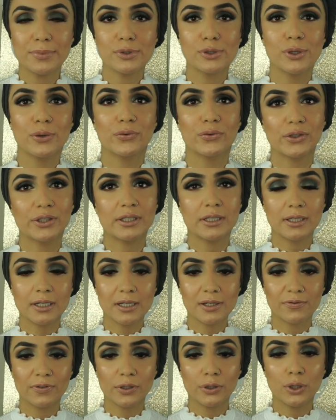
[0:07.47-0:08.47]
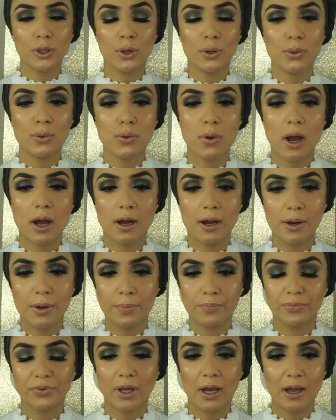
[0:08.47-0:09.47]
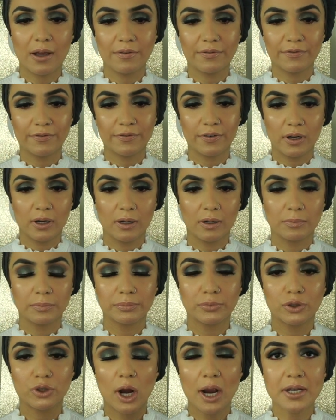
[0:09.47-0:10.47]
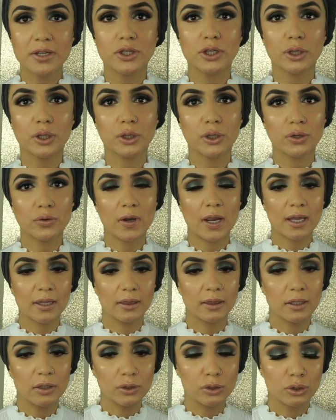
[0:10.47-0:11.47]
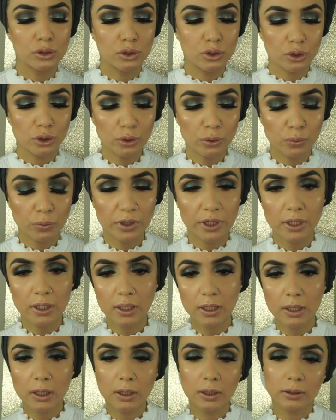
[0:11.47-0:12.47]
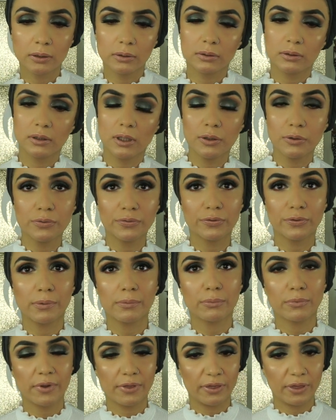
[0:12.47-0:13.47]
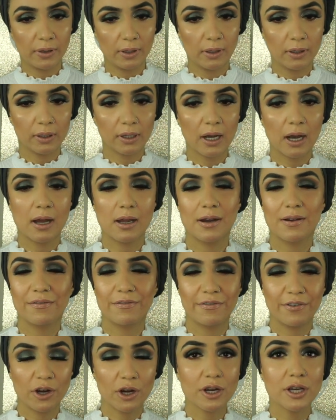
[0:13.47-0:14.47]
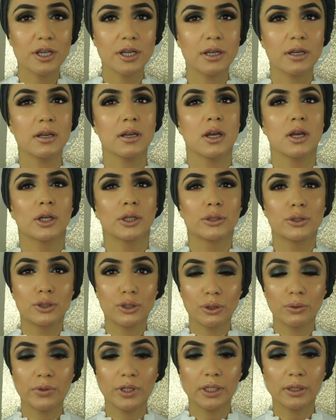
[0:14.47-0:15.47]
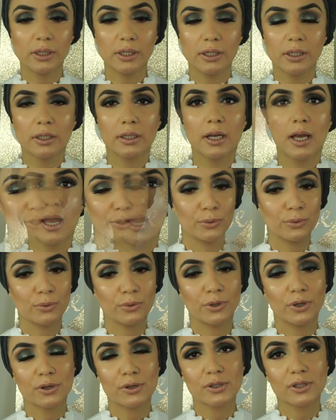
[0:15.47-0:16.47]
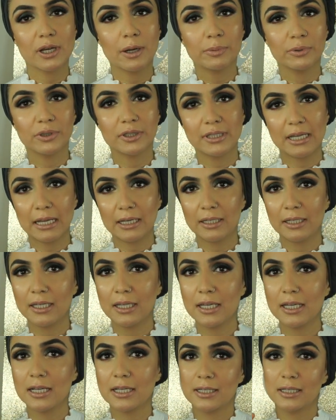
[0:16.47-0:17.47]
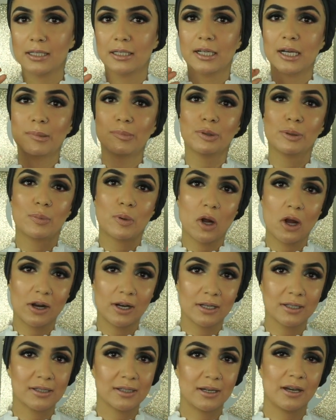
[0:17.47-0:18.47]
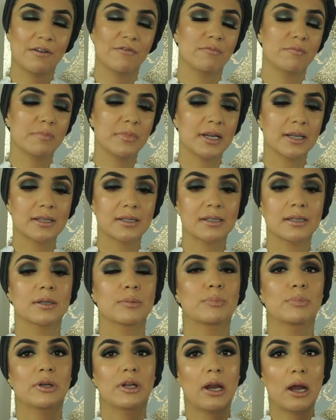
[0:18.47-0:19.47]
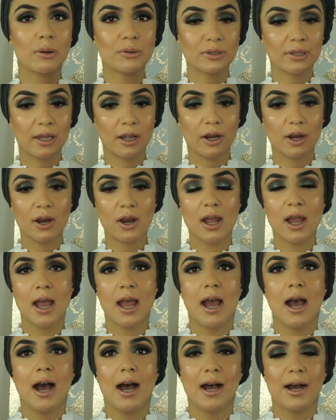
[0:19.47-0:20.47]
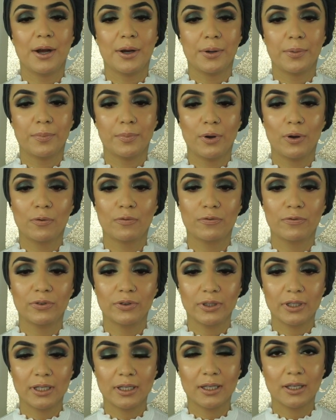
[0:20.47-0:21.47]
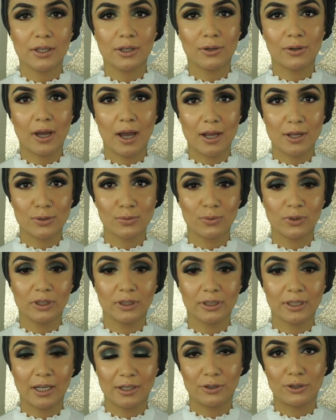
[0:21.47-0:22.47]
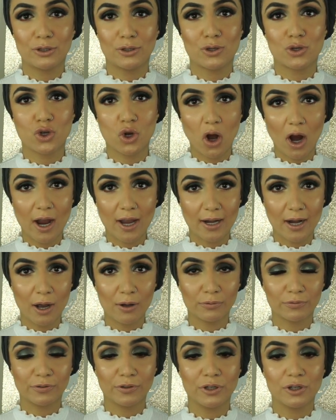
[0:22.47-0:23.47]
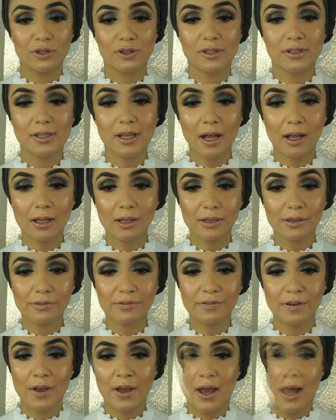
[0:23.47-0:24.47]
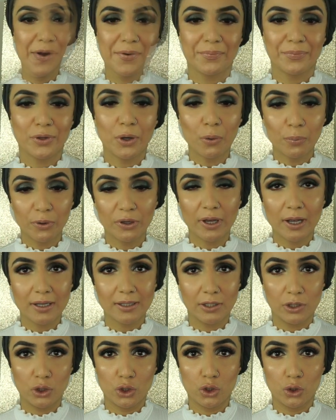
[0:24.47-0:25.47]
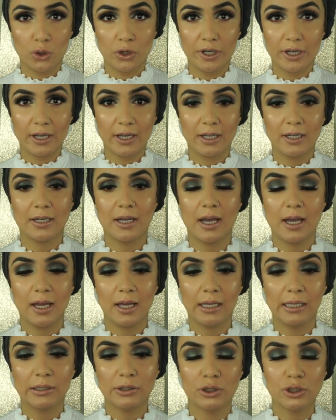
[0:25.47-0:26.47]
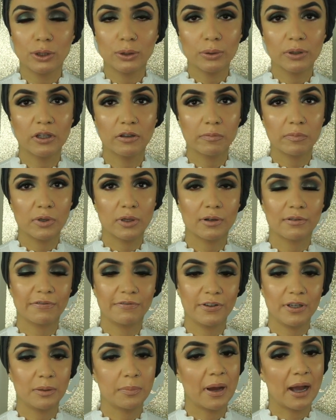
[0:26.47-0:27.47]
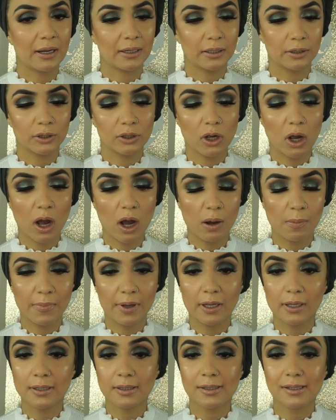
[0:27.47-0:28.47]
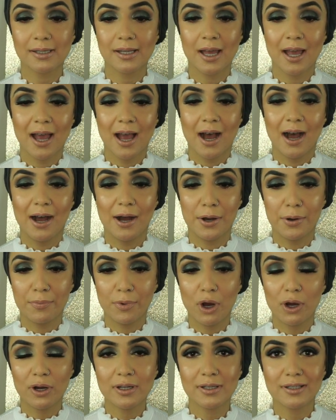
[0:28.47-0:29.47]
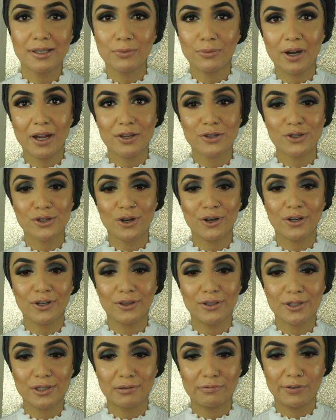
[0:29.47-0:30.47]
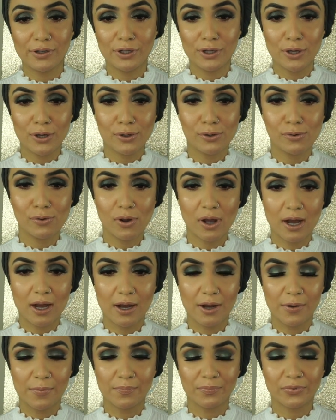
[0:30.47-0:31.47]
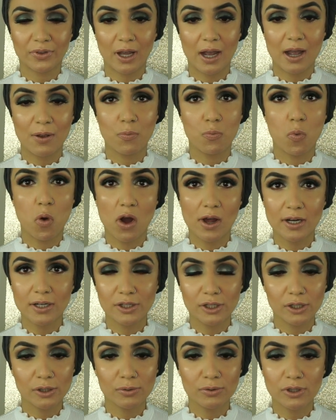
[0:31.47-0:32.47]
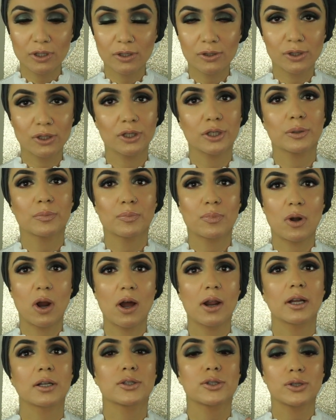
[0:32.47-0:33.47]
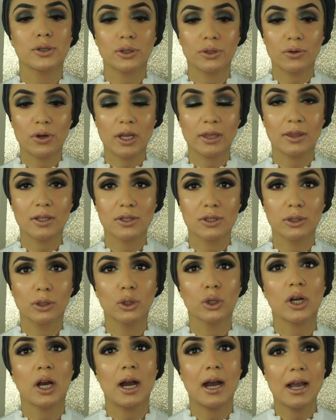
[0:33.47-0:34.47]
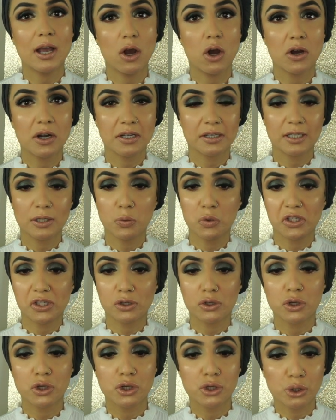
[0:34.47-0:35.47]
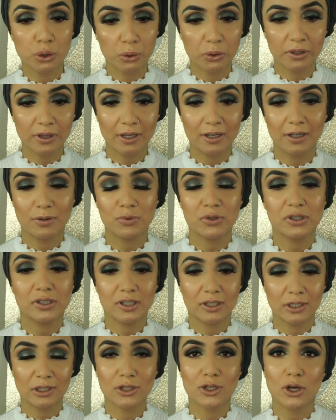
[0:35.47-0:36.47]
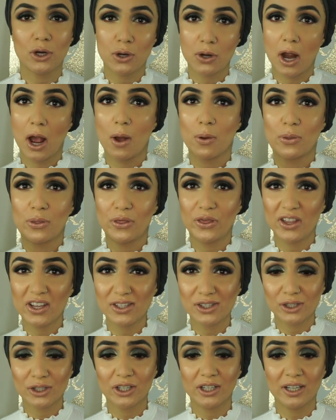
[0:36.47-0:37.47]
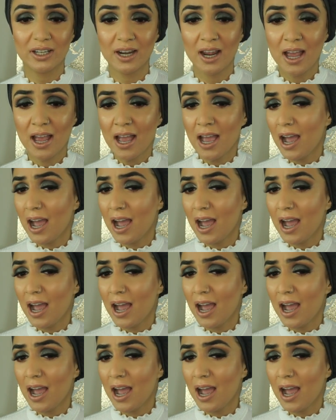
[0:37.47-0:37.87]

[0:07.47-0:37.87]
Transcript: So for today's video, I've tried to create this dewy glow from within kind of very dewy look. There's a couple of techniques and a couple of products that I've mixed and put out there. Hopefully you guys will get to try it out for yourself. I hope you guys enjoy it, and do give me your feedback and comments. Honestly, when I started this video, I wanted to use these certain products to create this look. I honestly wasn't sure that it was gonna turn out this good.